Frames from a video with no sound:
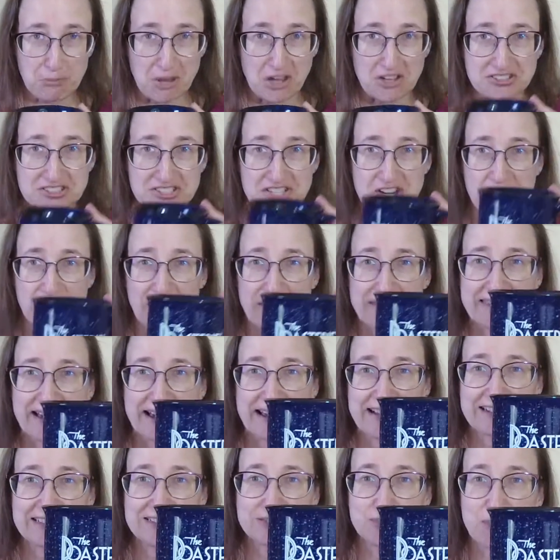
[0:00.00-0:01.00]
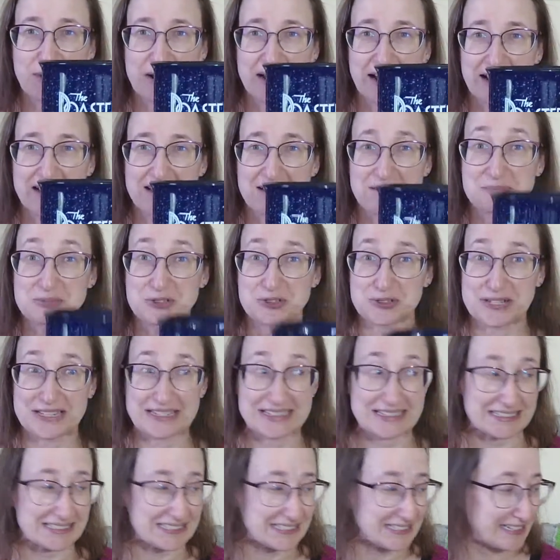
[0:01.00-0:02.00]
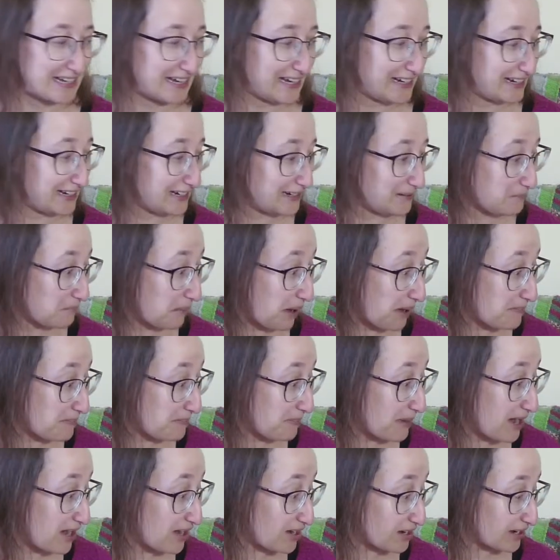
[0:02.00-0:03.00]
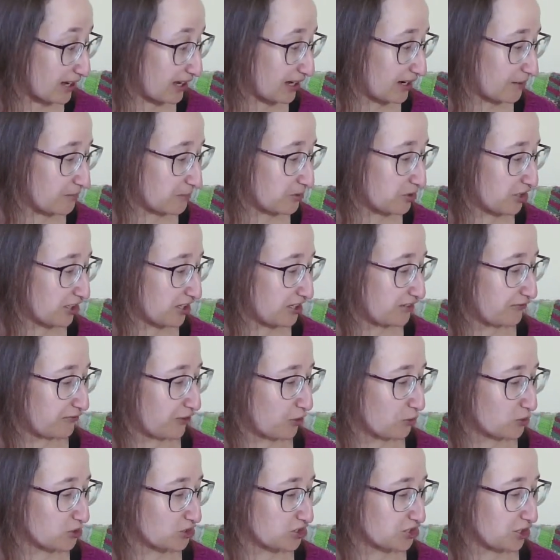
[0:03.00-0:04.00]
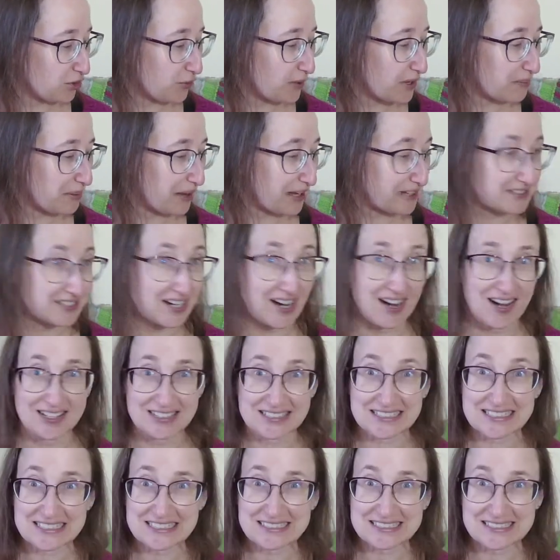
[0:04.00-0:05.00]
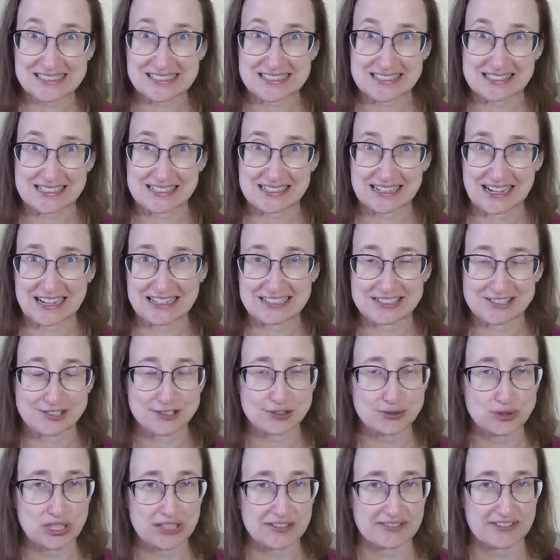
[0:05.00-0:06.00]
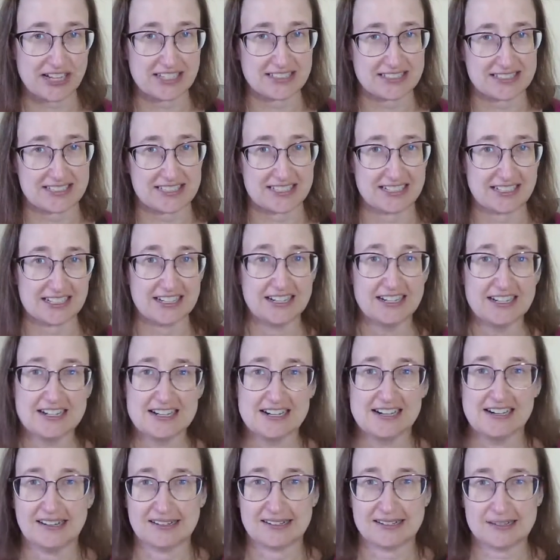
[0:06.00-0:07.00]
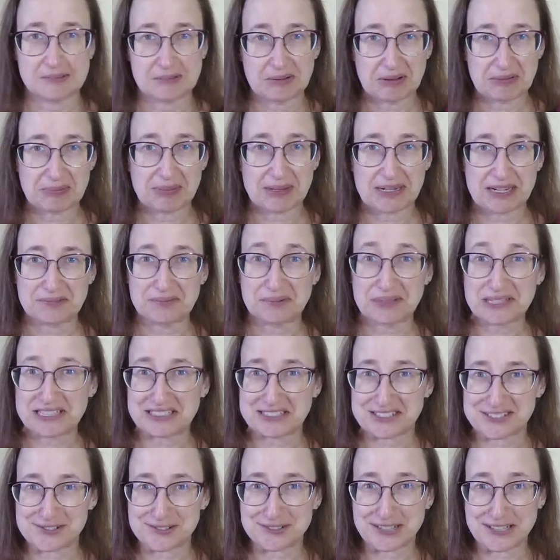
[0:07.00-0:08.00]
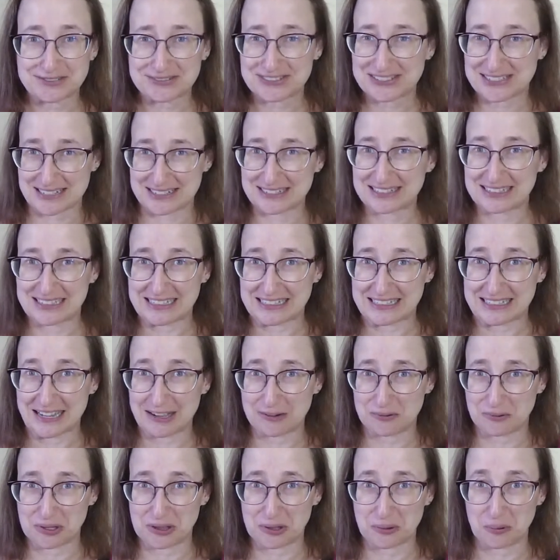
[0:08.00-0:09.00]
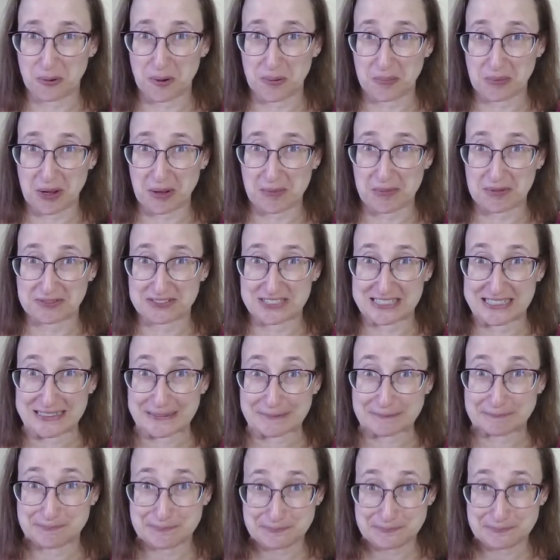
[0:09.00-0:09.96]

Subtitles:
So that is what I am drinking today in my mug, and I'm looking forward to going back to hot tea season. I do love iced tea, but I really do love settling down with a warm cup of tea.